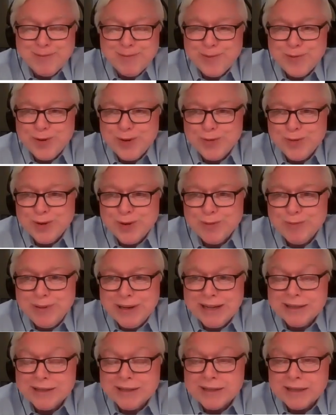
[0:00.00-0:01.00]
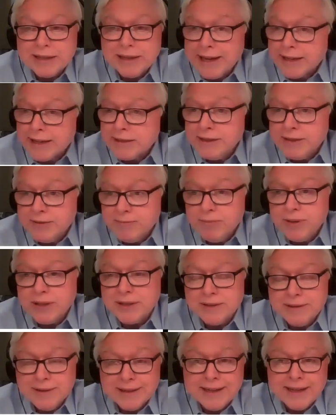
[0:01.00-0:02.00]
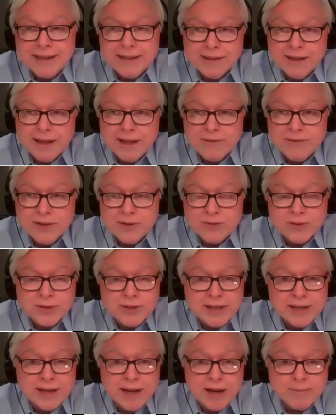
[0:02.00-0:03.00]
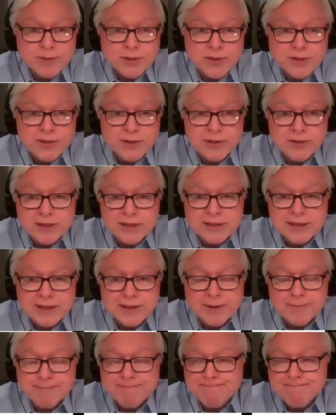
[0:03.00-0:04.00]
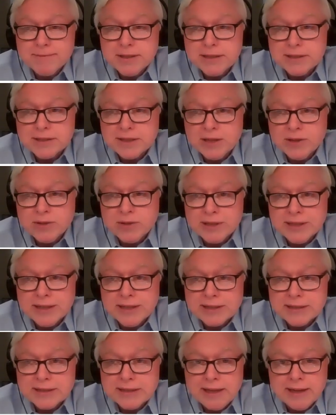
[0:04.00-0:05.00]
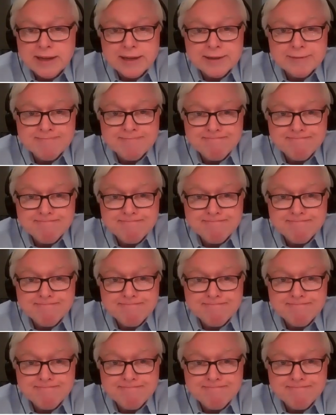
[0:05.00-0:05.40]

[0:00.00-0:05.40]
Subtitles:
we're being selective, but again, a lot of interesting opportunities here. Let's go to the next slide.